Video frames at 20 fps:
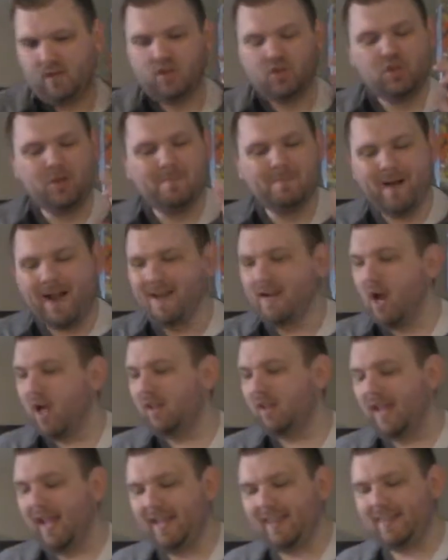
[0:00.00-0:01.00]
You might
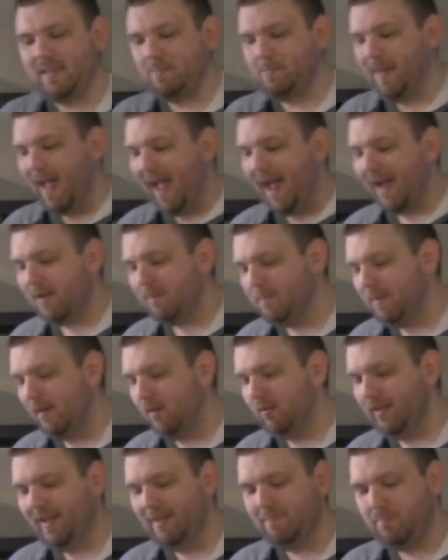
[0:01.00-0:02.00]
not like the bag
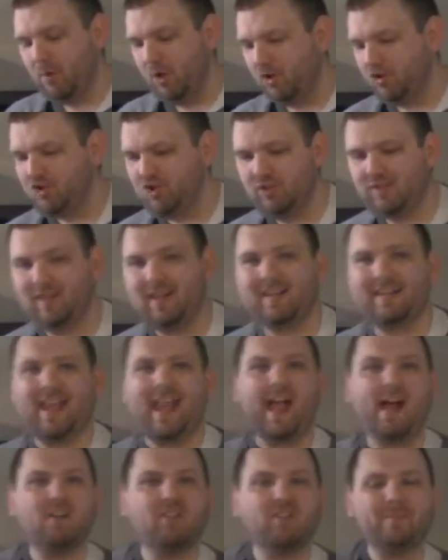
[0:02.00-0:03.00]
building, push your luck
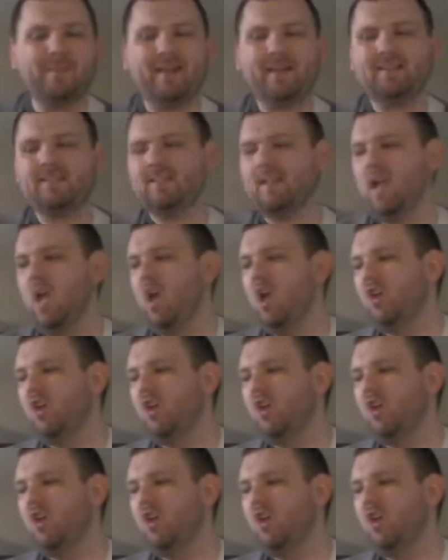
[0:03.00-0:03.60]
element.